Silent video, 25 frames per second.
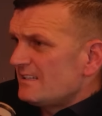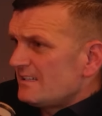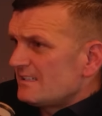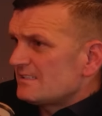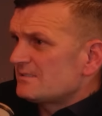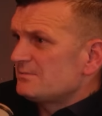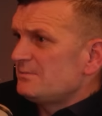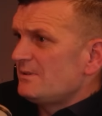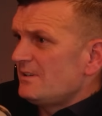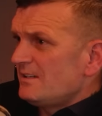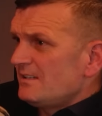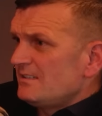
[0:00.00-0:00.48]

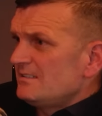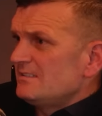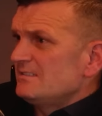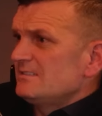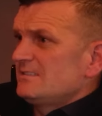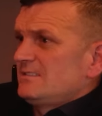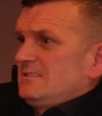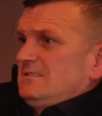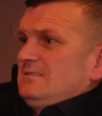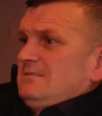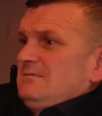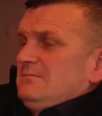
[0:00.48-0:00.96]
gas
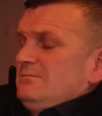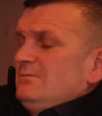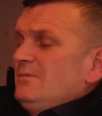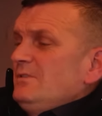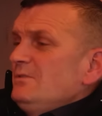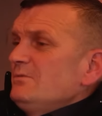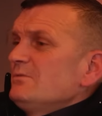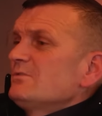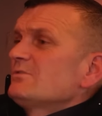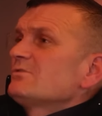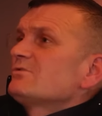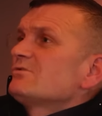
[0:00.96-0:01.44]
bottles.
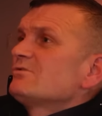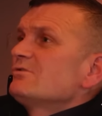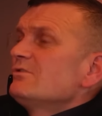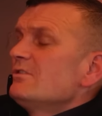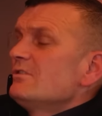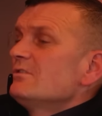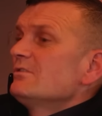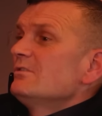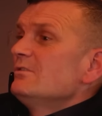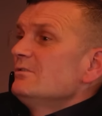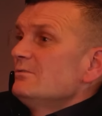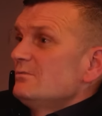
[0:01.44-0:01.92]
We were
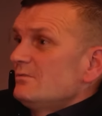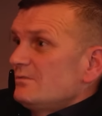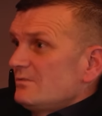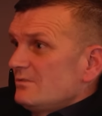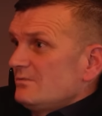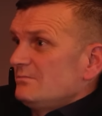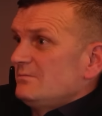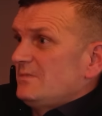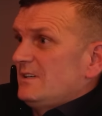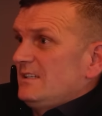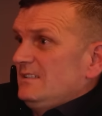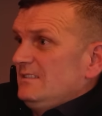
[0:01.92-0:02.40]
strung out
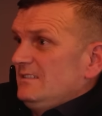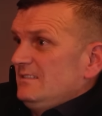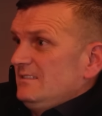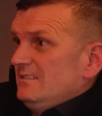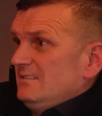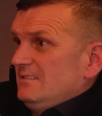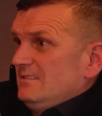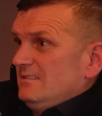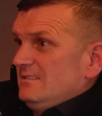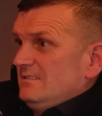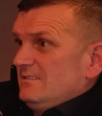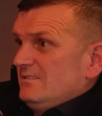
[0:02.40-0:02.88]
number.
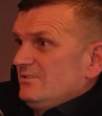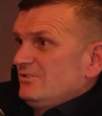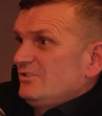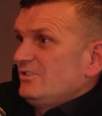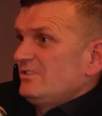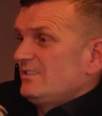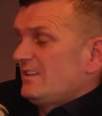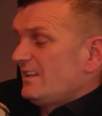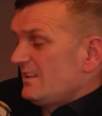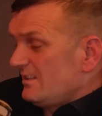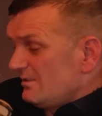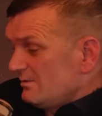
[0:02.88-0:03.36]

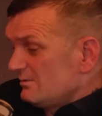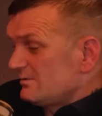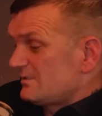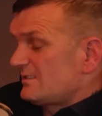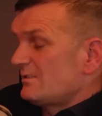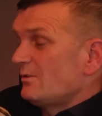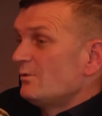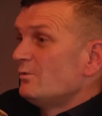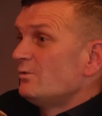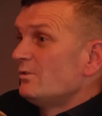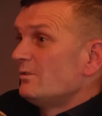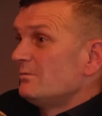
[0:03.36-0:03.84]
She, they
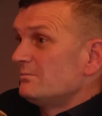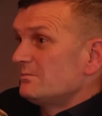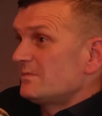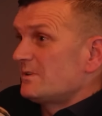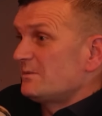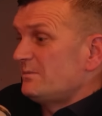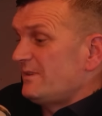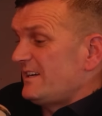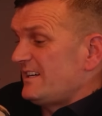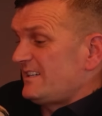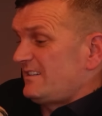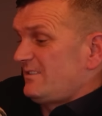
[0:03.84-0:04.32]
used to open
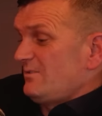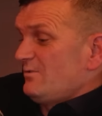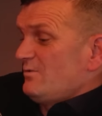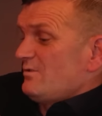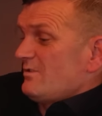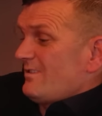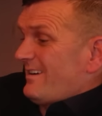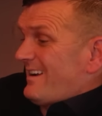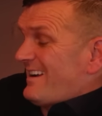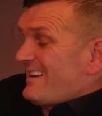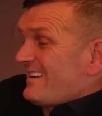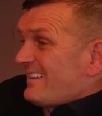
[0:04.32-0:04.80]
the back
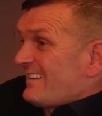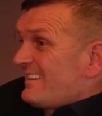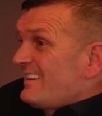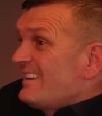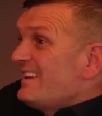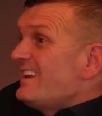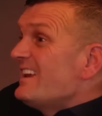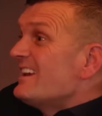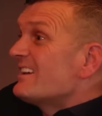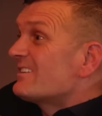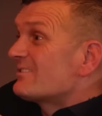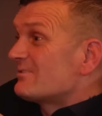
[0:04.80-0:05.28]
door and
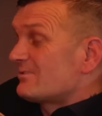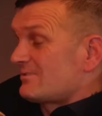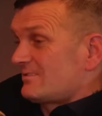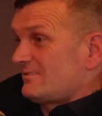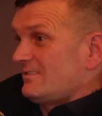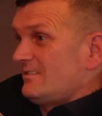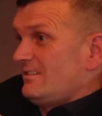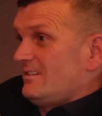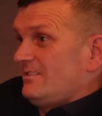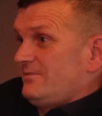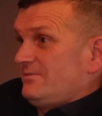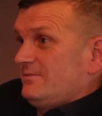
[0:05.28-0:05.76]
kick
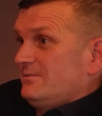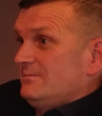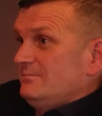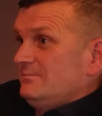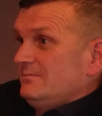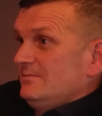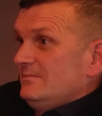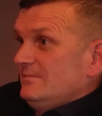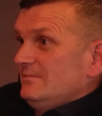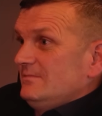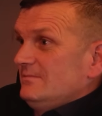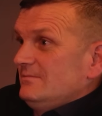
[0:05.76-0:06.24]
us off them.
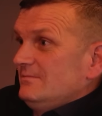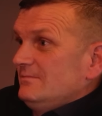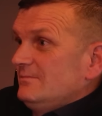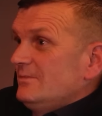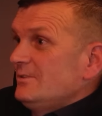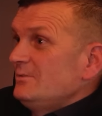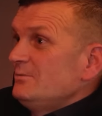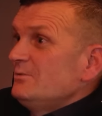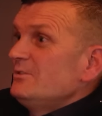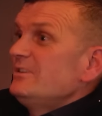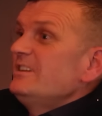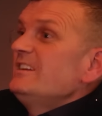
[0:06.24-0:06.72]

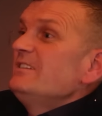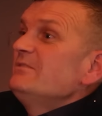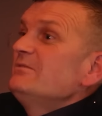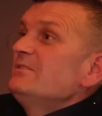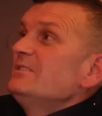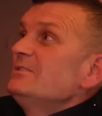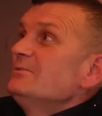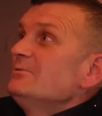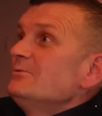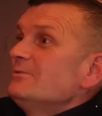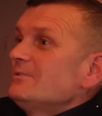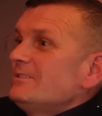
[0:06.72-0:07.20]
We wouldn't
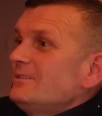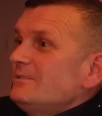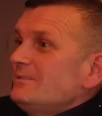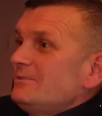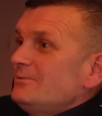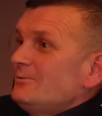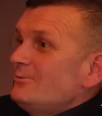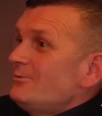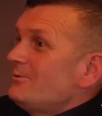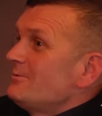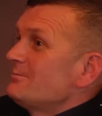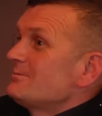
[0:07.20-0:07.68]
even know the
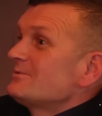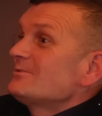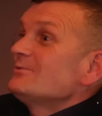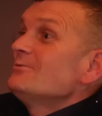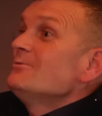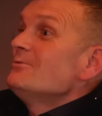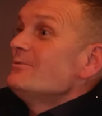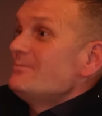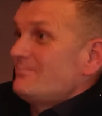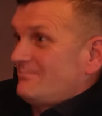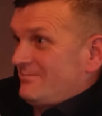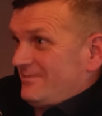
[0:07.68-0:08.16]
door was
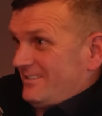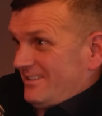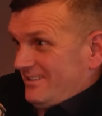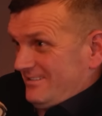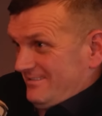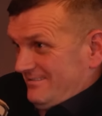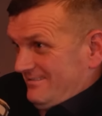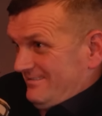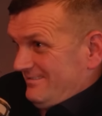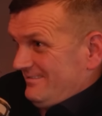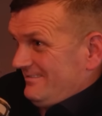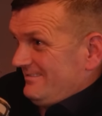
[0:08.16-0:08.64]
opened.
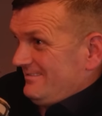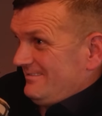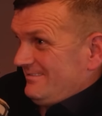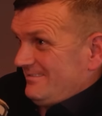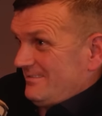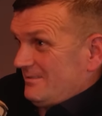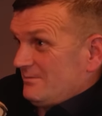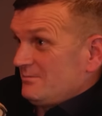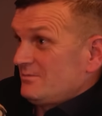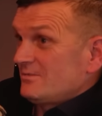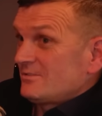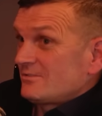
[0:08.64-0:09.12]

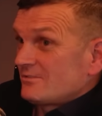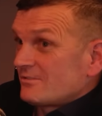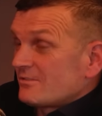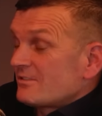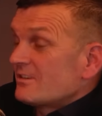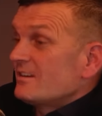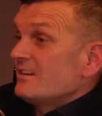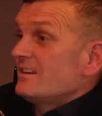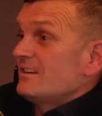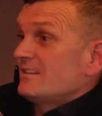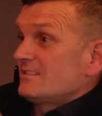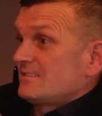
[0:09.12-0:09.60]
It was
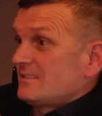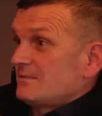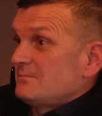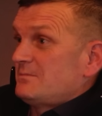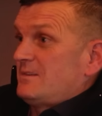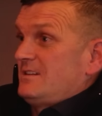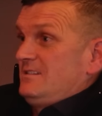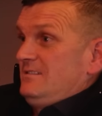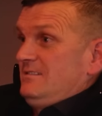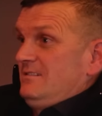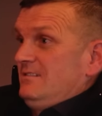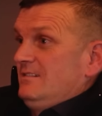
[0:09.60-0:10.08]
crazy.
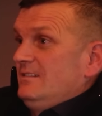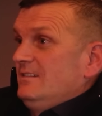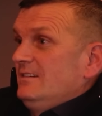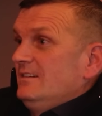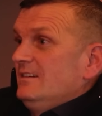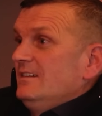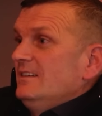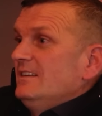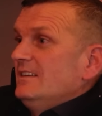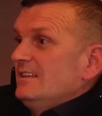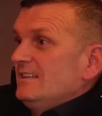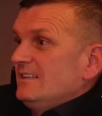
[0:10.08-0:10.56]
That
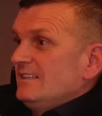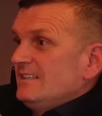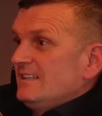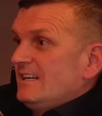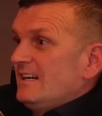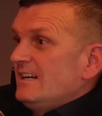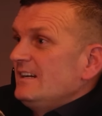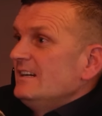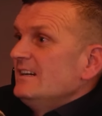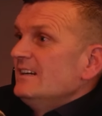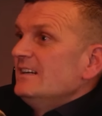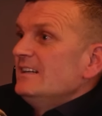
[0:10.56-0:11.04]
much of a
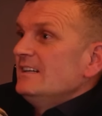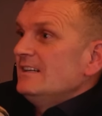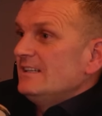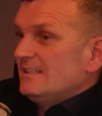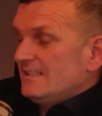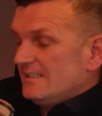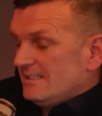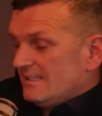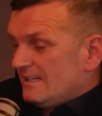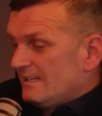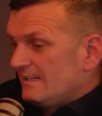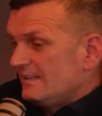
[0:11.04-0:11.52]
buzz yeah, off it?
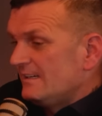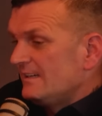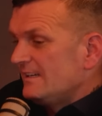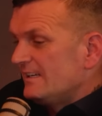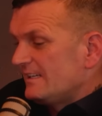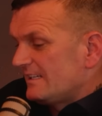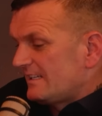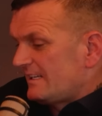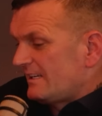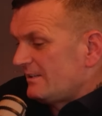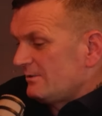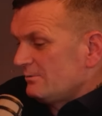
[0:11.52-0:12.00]
Yeah.
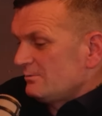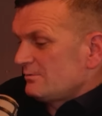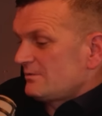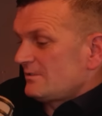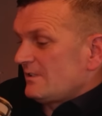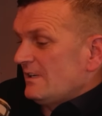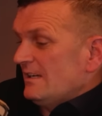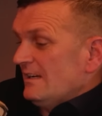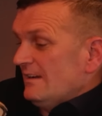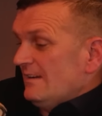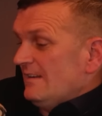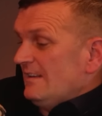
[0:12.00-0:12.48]
They,
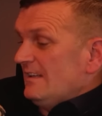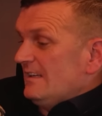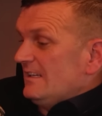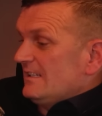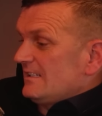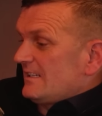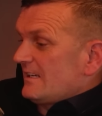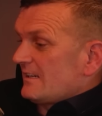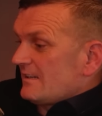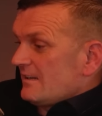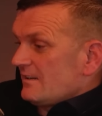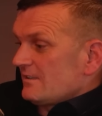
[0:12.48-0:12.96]
used,
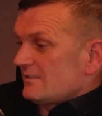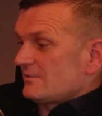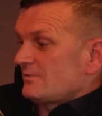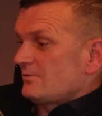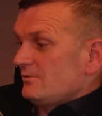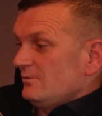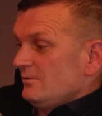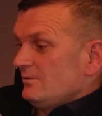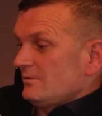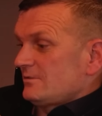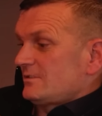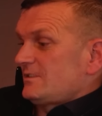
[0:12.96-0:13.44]
they got
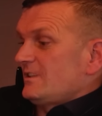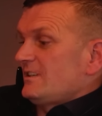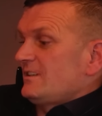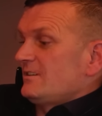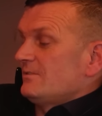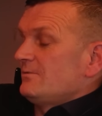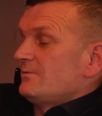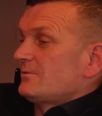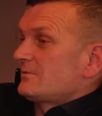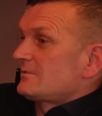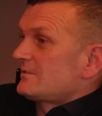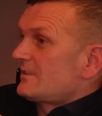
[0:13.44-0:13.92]
so sick
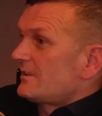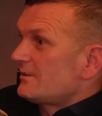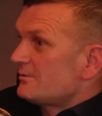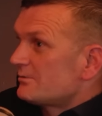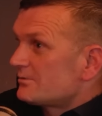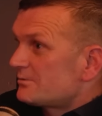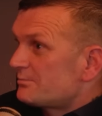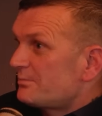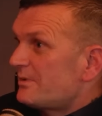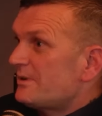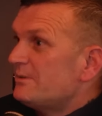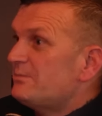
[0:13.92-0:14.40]
of us, they
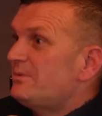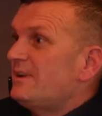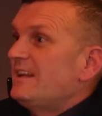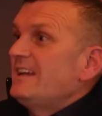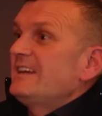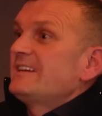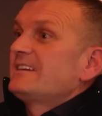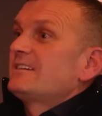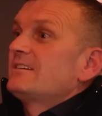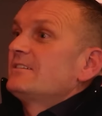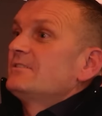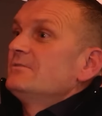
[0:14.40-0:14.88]
used to be
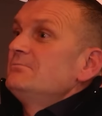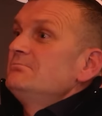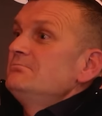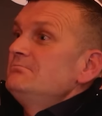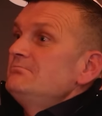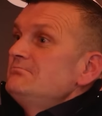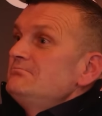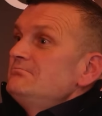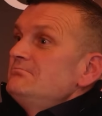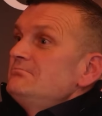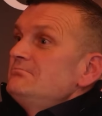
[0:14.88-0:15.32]
planking them.